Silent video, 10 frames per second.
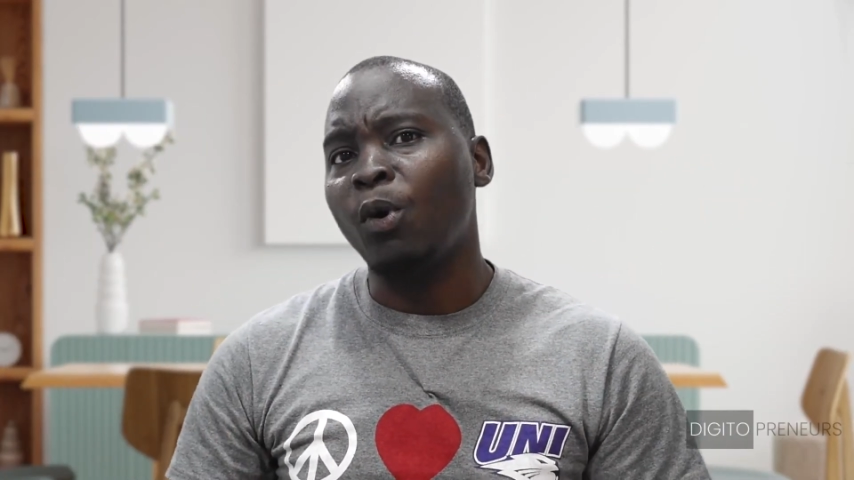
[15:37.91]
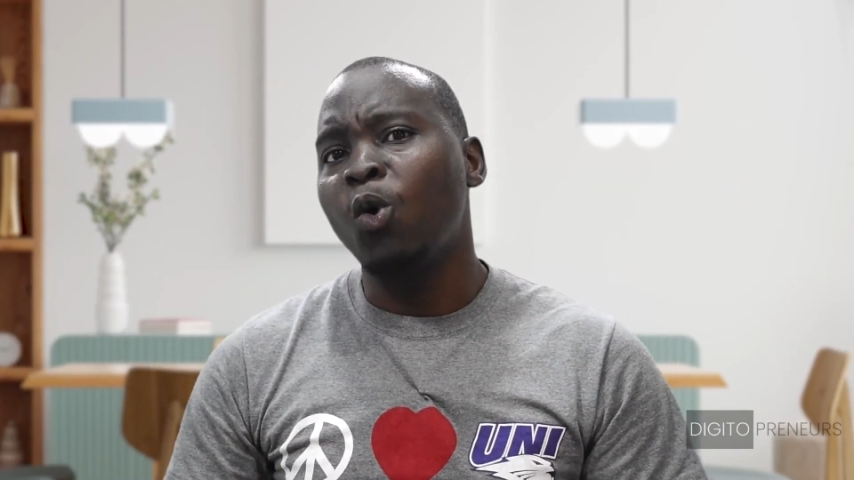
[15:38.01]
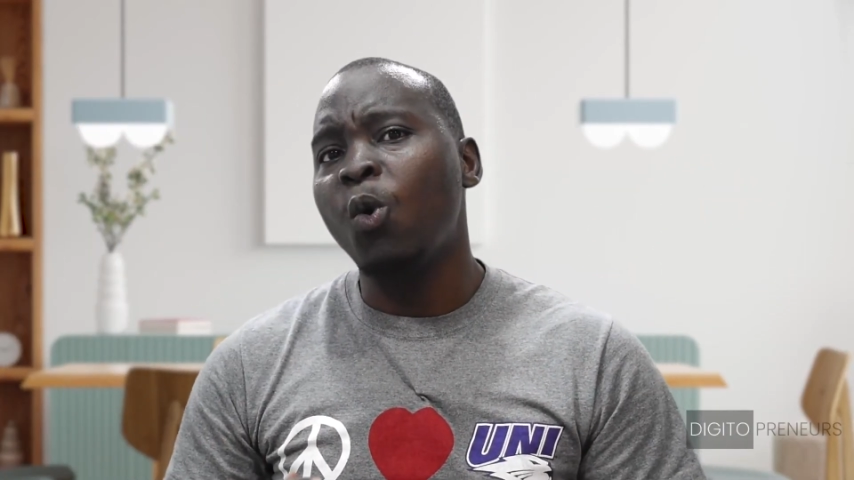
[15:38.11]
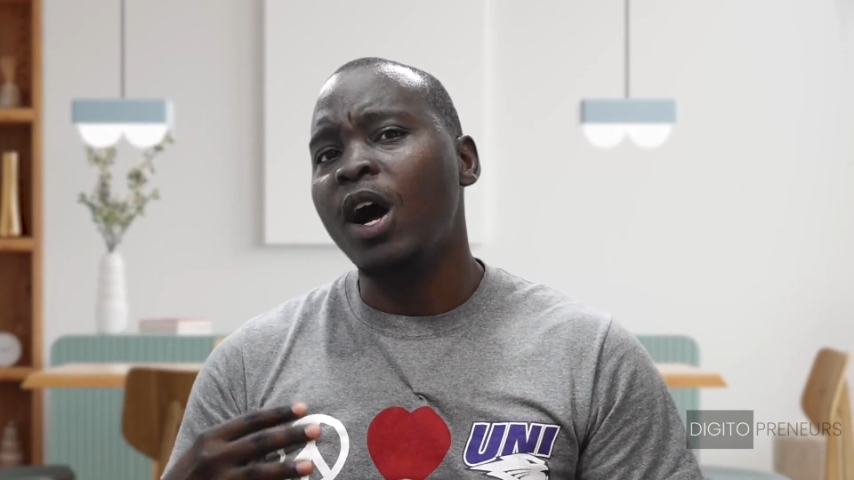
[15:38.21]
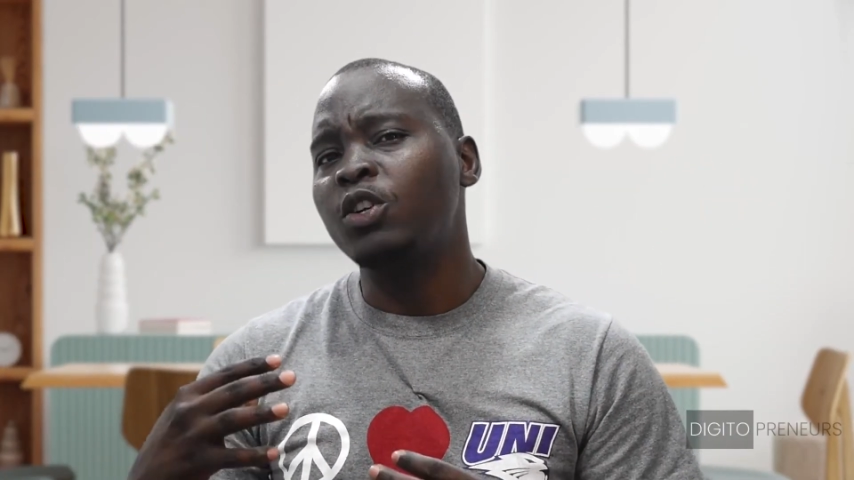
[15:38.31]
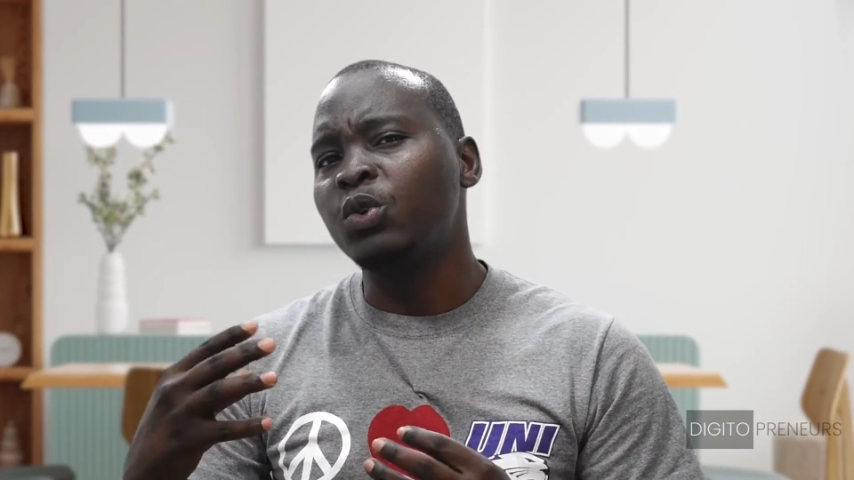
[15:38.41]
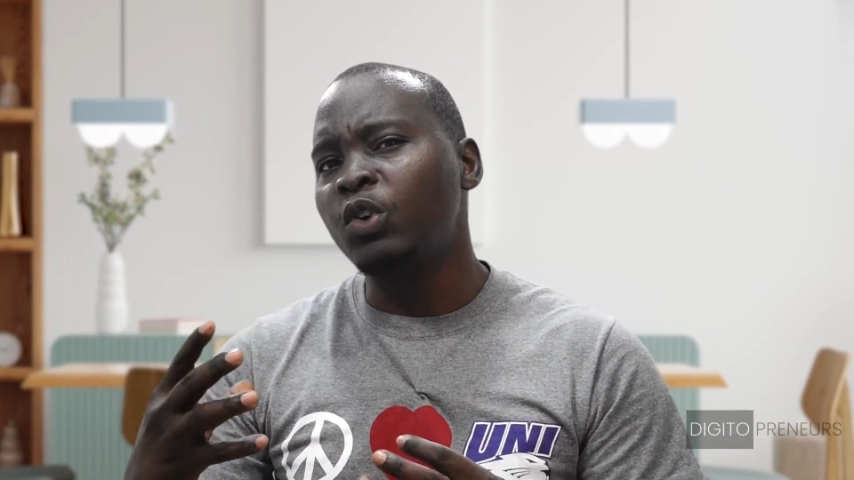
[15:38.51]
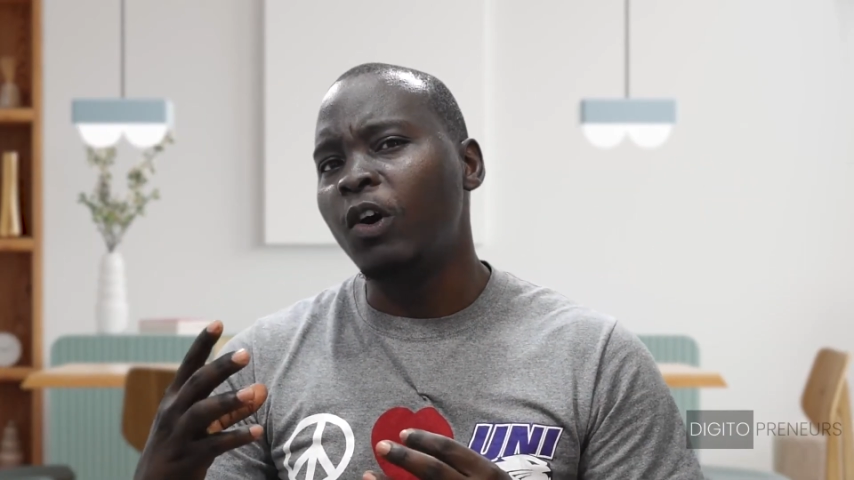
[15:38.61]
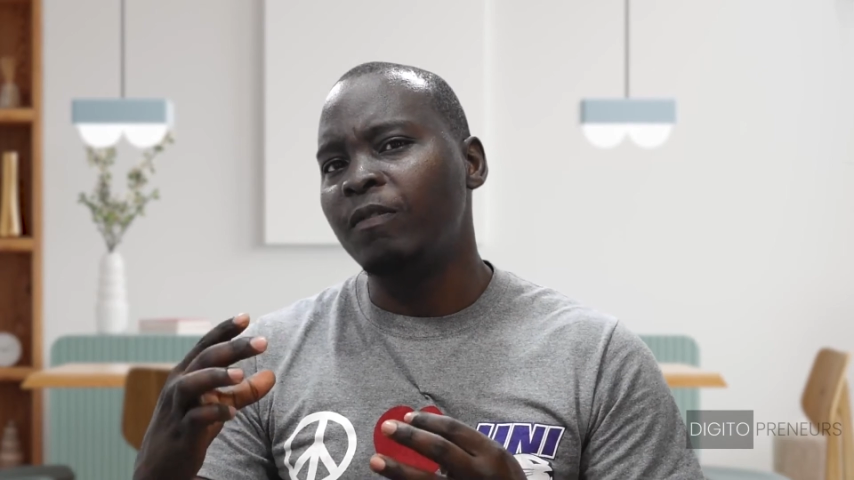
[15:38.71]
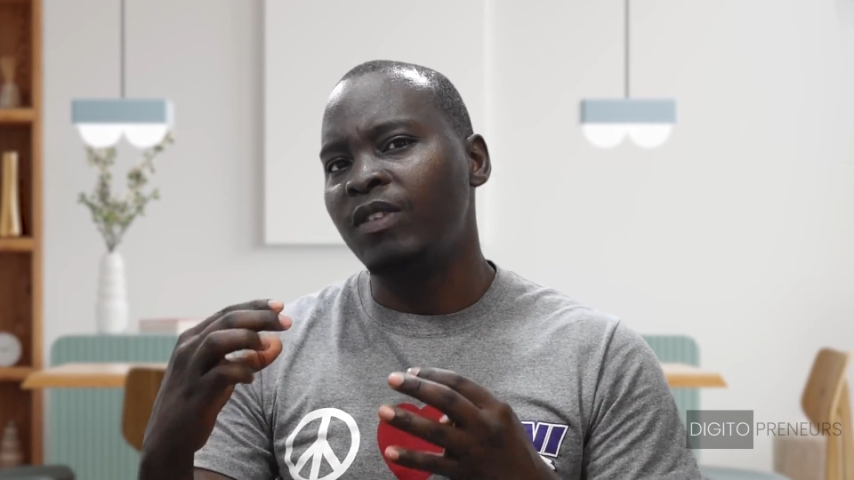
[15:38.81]
who want to
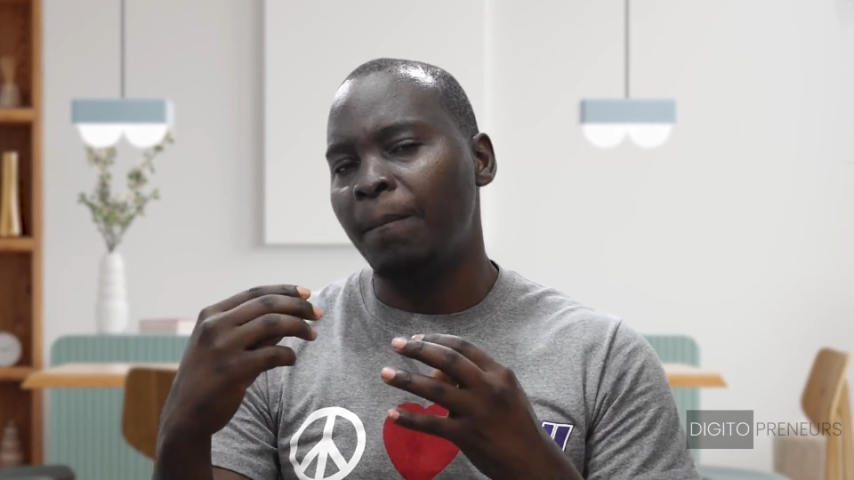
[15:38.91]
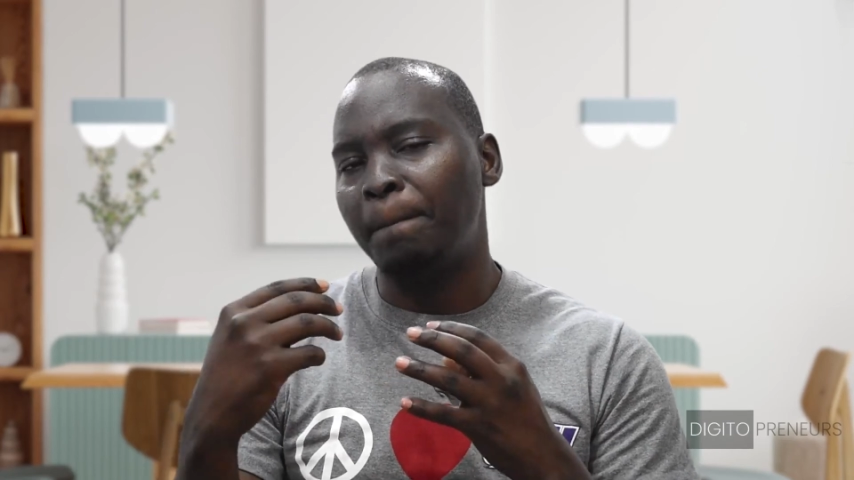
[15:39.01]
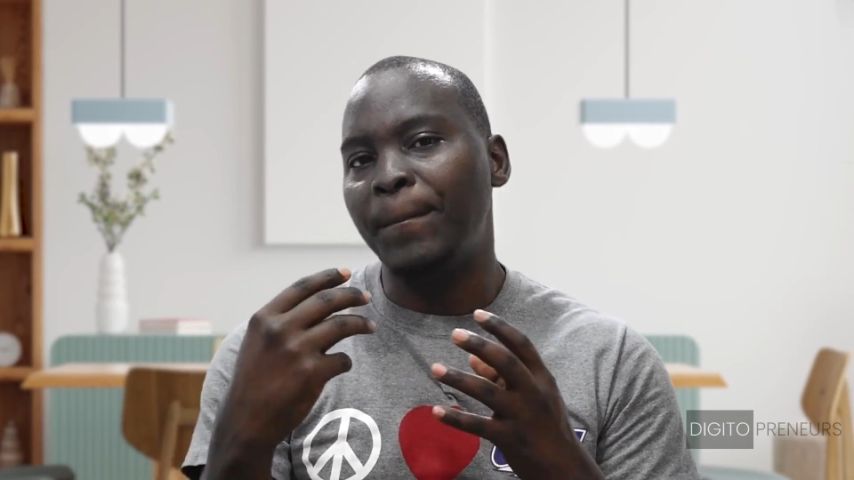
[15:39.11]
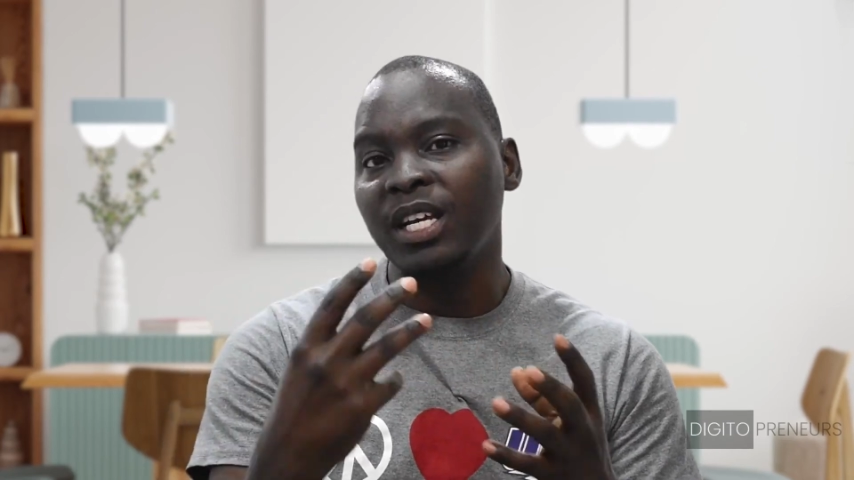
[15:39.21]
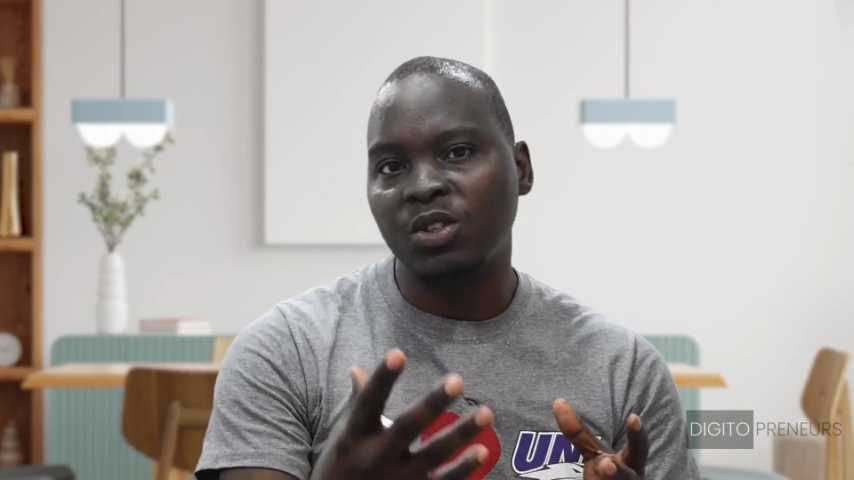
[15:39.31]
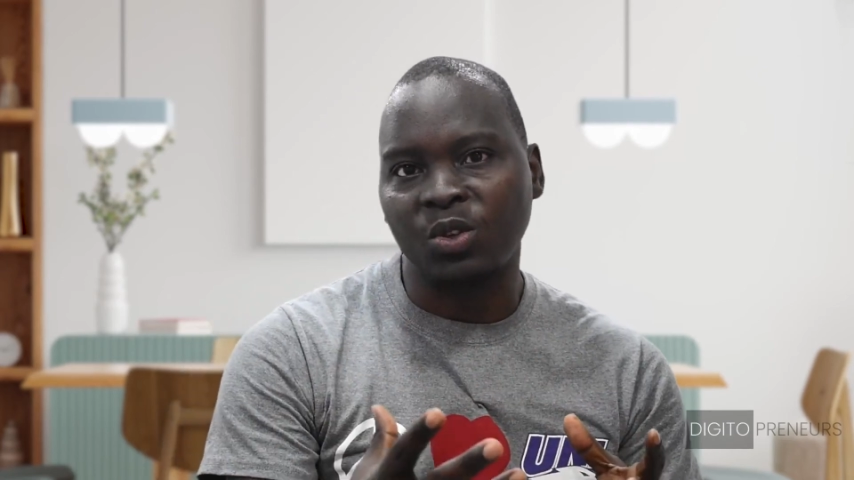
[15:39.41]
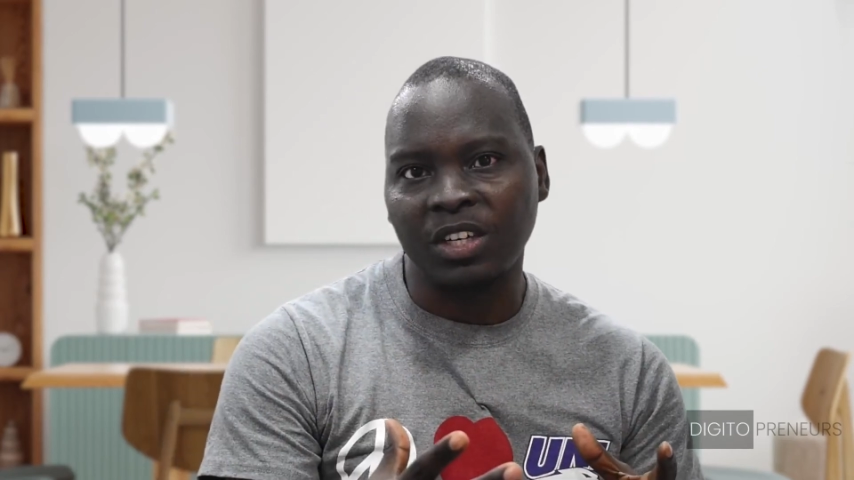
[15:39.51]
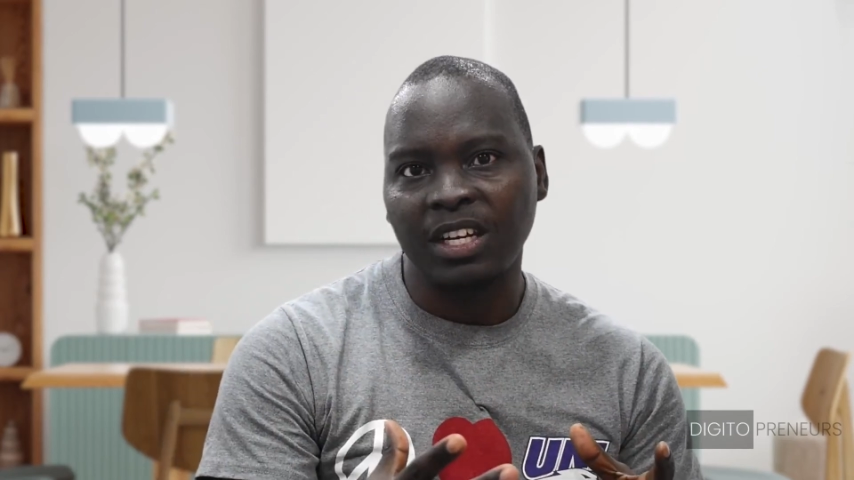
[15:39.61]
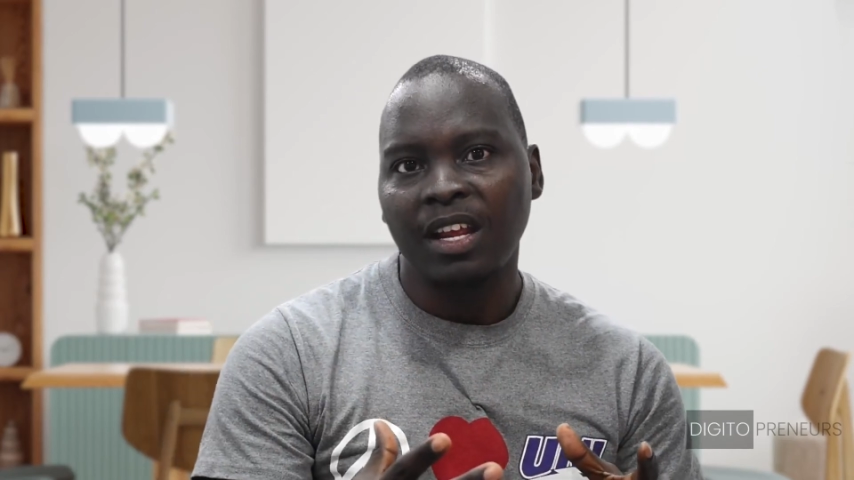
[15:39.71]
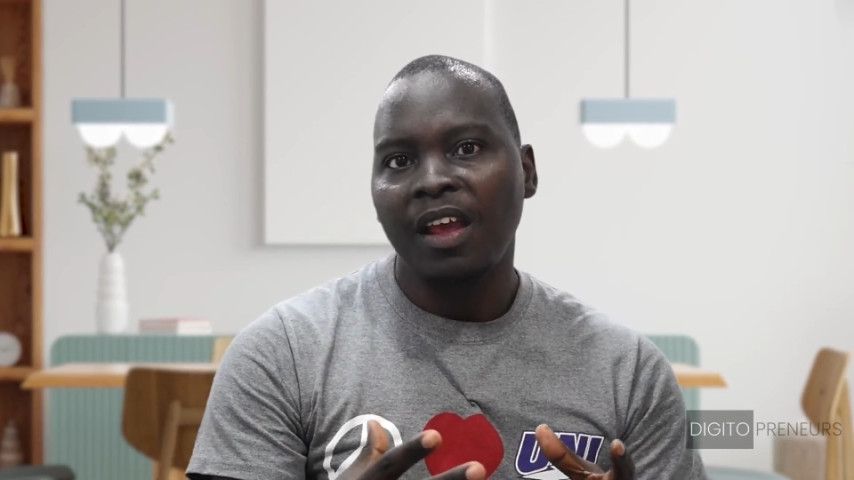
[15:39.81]
know the person